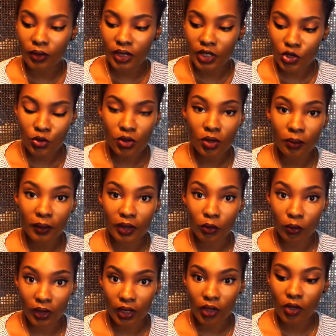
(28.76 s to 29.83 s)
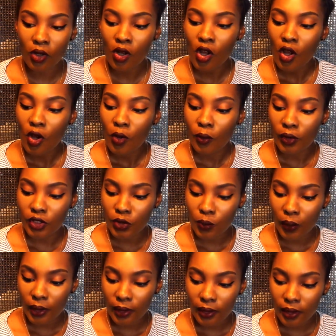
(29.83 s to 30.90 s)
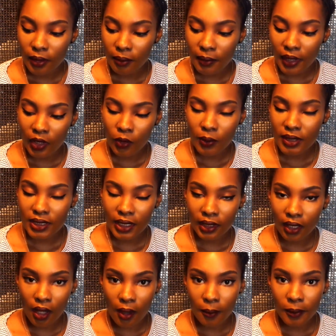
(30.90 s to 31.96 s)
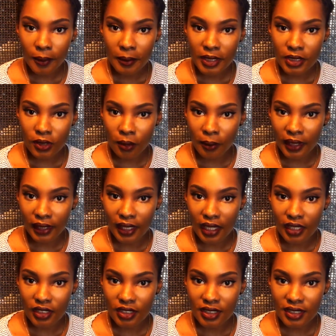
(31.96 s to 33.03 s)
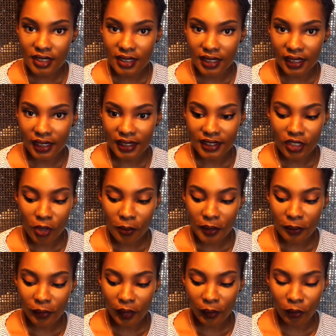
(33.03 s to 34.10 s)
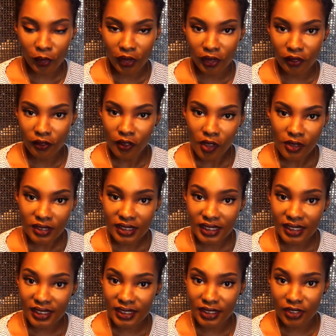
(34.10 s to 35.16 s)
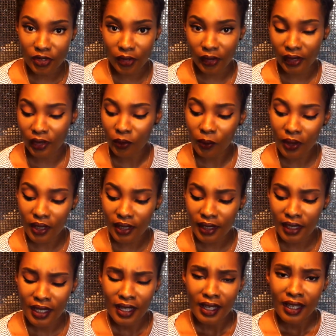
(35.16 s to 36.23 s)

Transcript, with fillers: extremely real when you wear them. I always get compliments on my lashes, and then I tell people I'm wearing falsies, and they're like, "What?